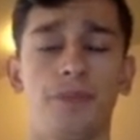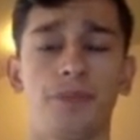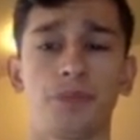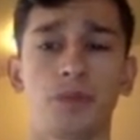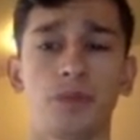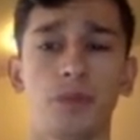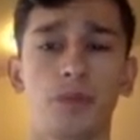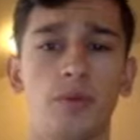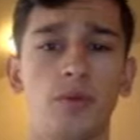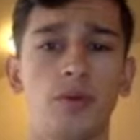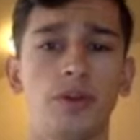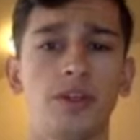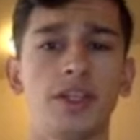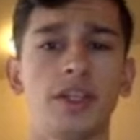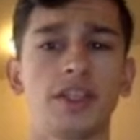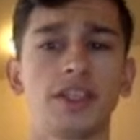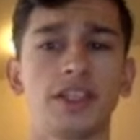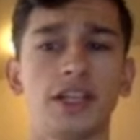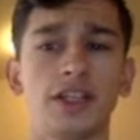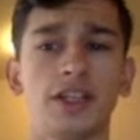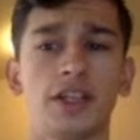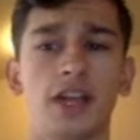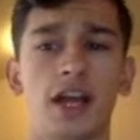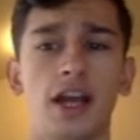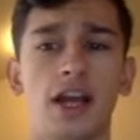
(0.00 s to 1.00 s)
one thing
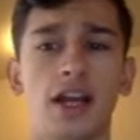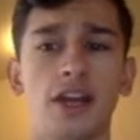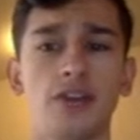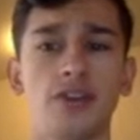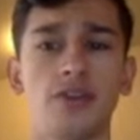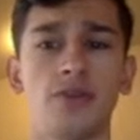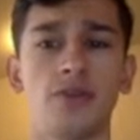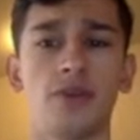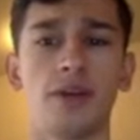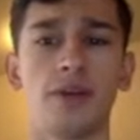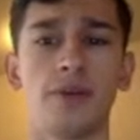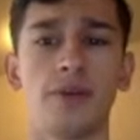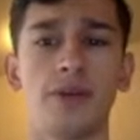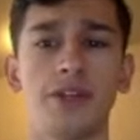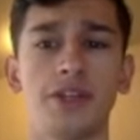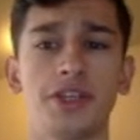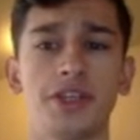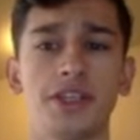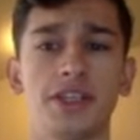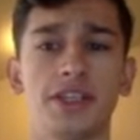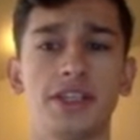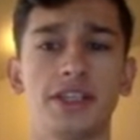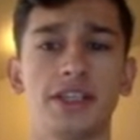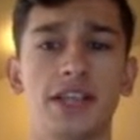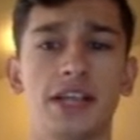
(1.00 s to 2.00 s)
I do want to
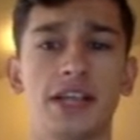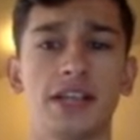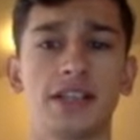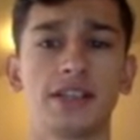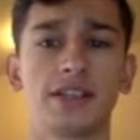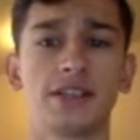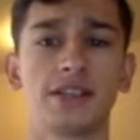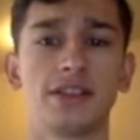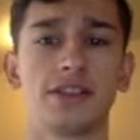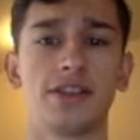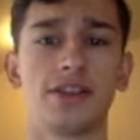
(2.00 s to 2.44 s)
mention is that